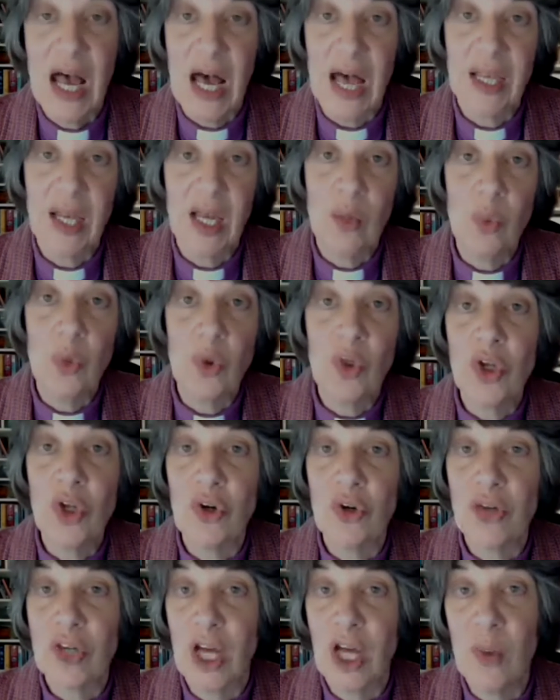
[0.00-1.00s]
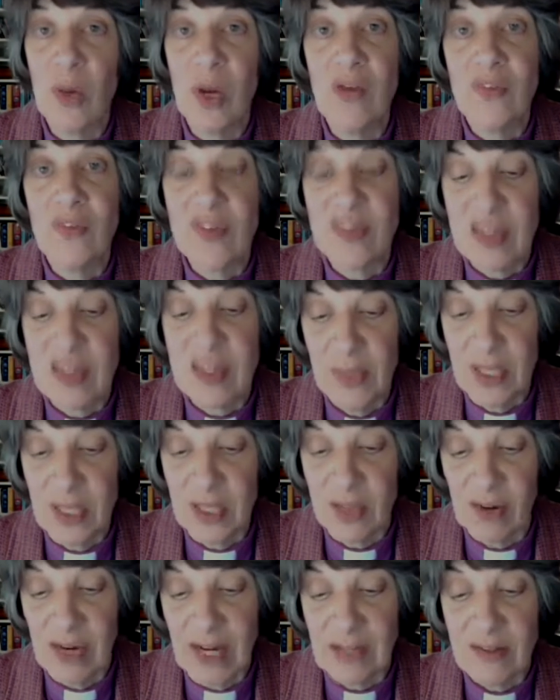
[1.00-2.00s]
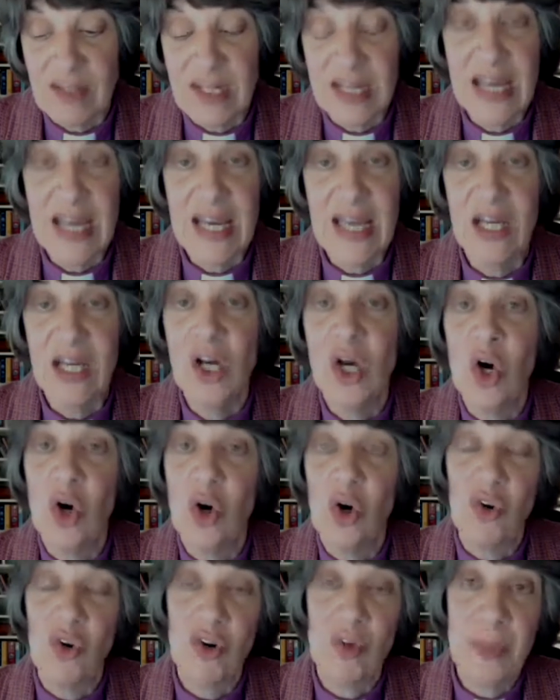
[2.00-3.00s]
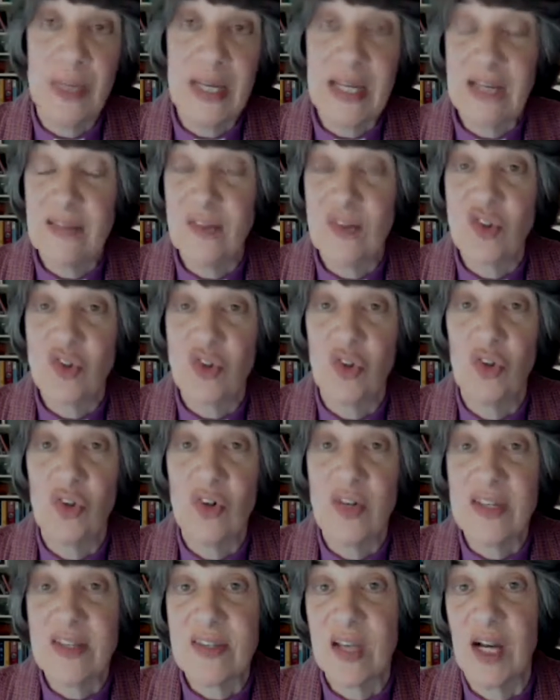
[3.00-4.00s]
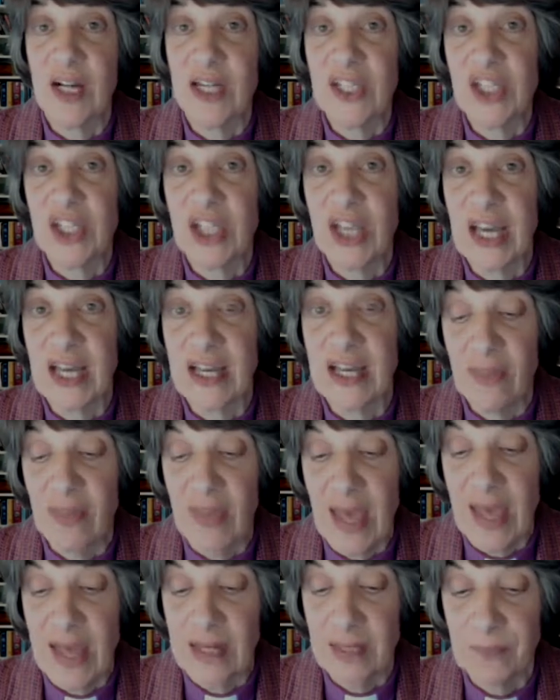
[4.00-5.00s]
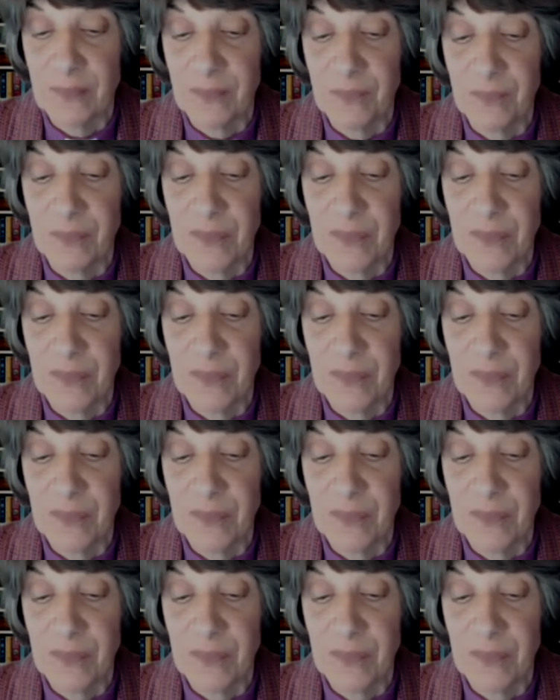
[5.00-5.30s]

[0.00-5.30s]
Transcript: and I will not go over similar ground here or repeat the stories I shared then.